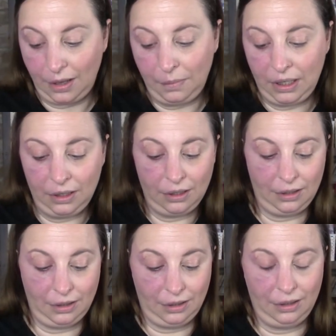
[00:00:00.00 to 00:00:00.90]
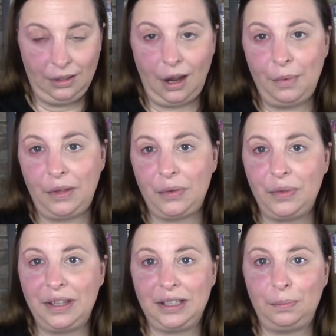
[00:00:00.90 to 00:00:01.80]
mean, I'm not the
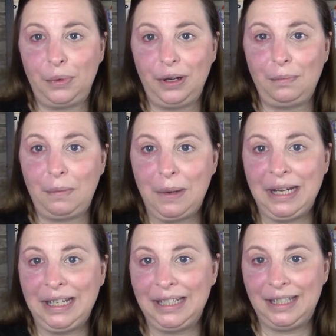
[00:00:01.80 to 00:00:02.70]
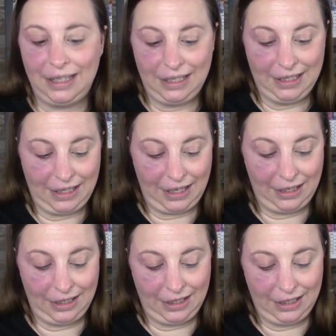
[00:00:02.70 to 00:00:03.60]
one that's putting my money into this
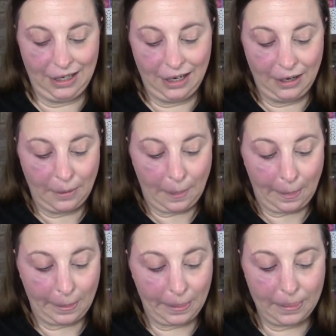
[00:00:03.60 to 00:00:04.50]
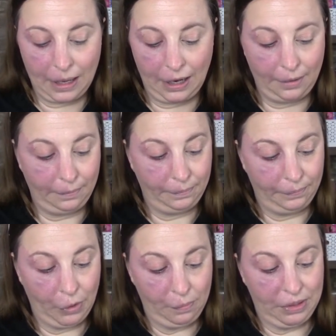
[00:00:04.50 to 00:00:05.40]
and,
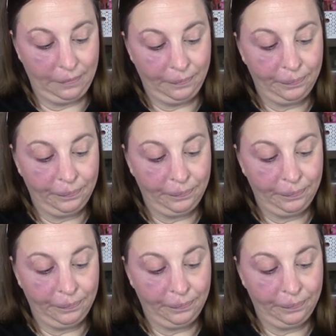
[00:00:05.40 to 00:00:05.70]
oops,